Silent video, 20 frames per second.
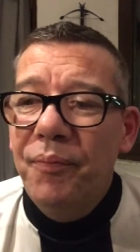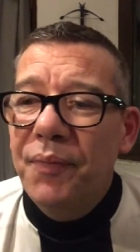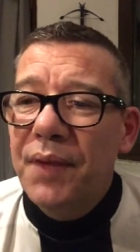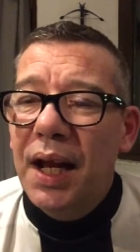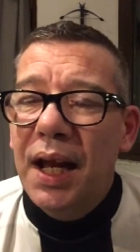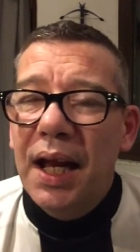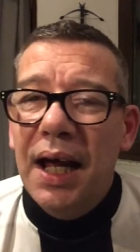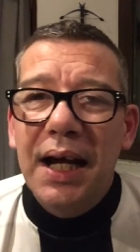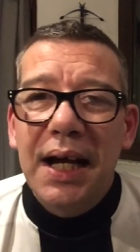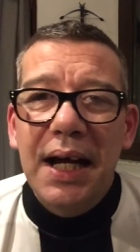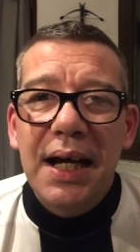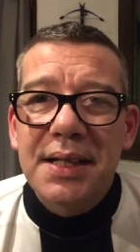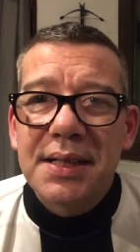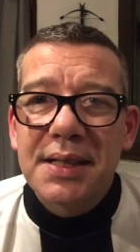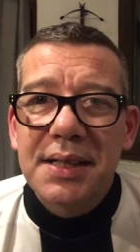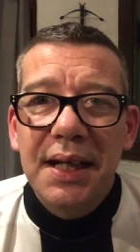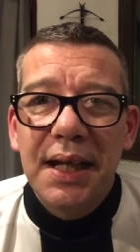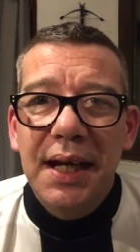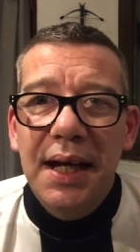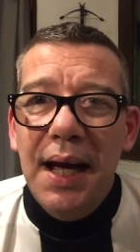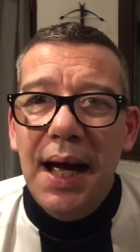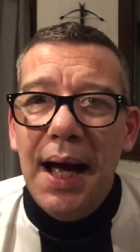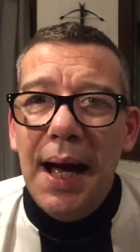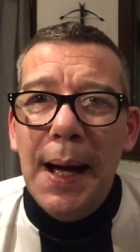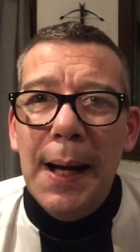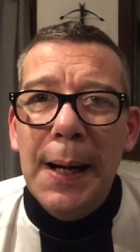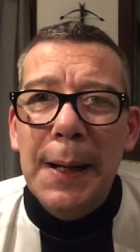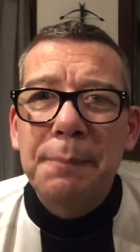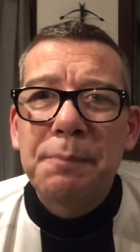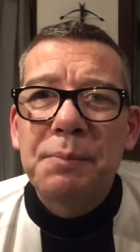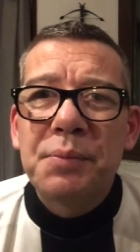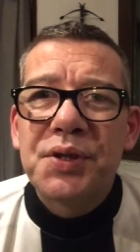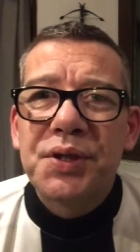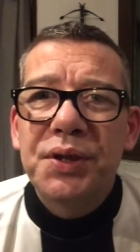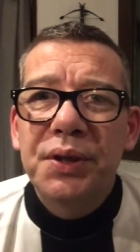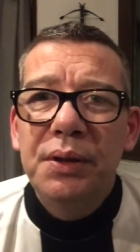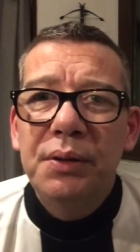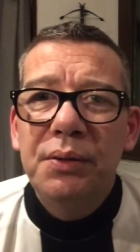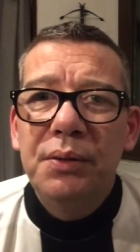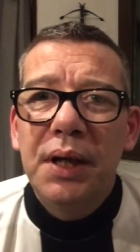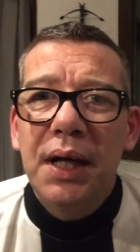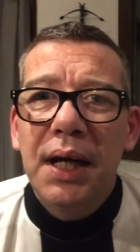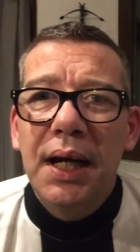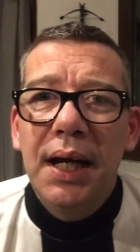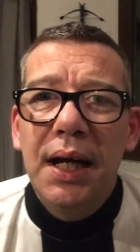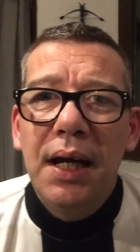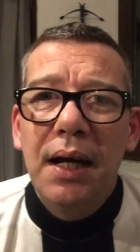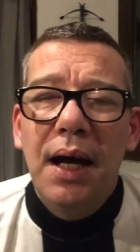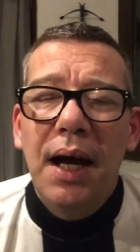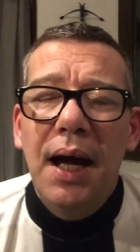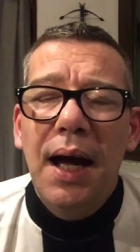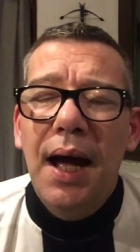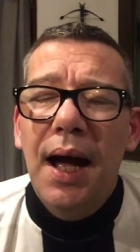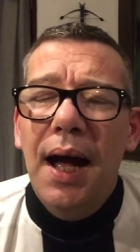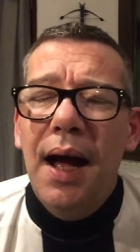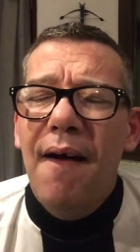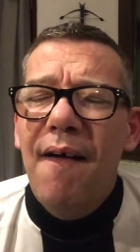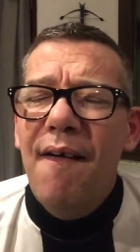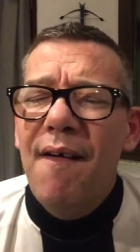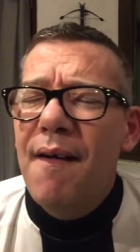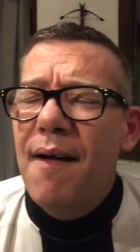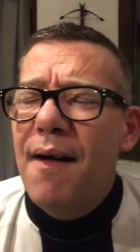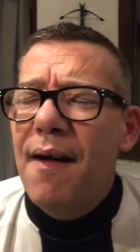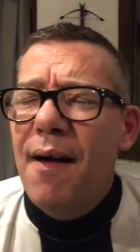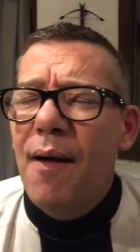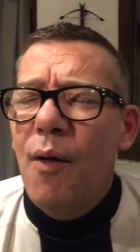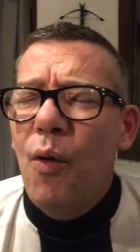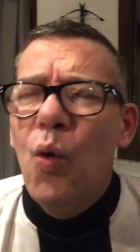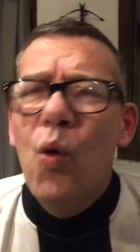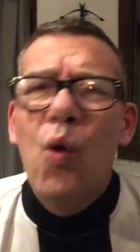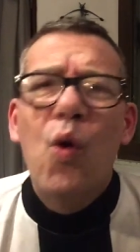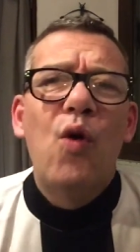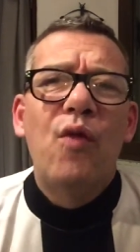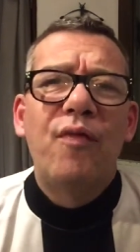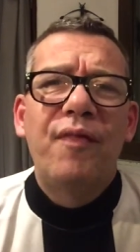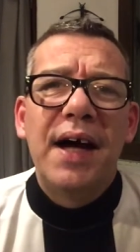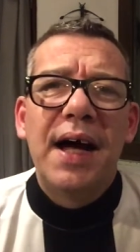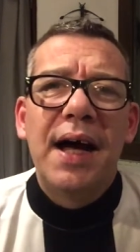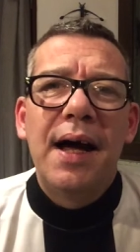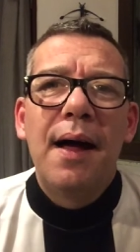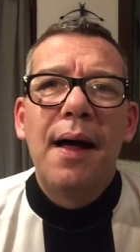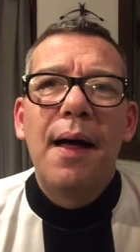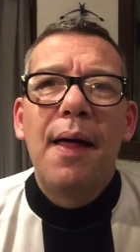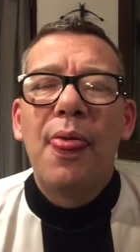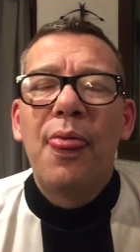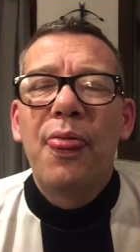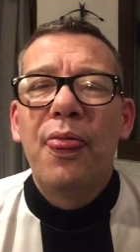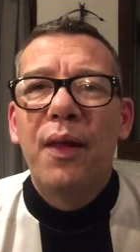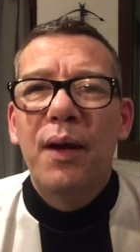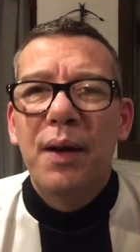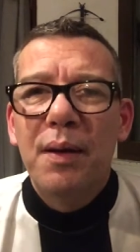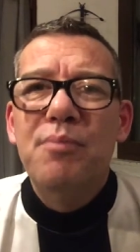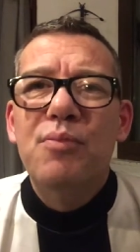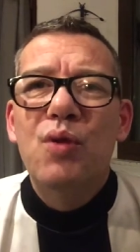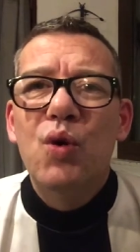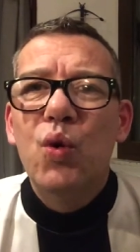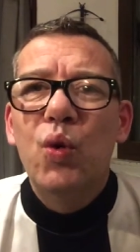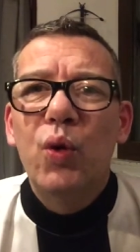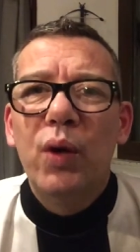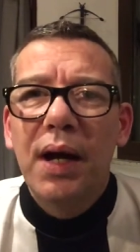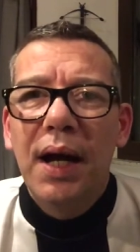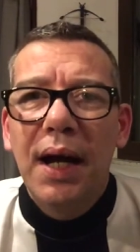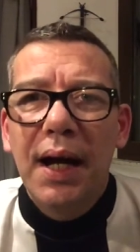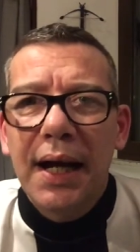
like I say, absolutely over the moon.